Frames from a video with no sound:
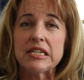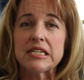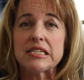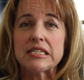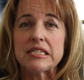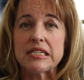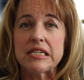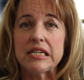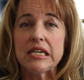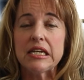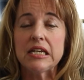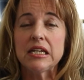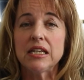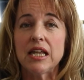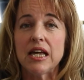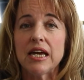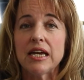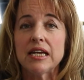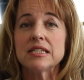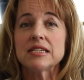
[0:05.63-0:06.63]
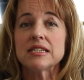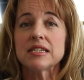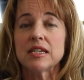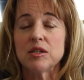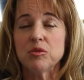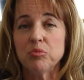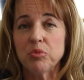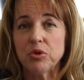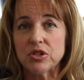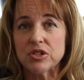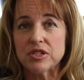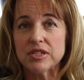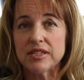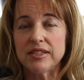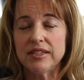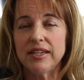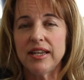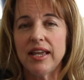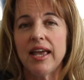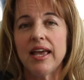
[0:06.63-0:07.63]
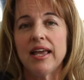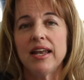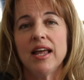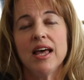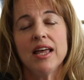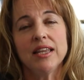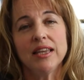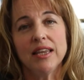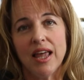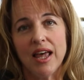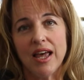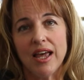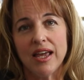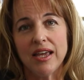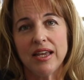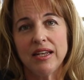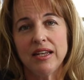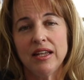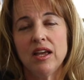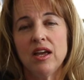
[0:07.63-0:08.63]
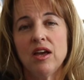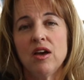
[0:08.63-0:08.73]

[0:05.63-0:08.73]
seeing clients in person and online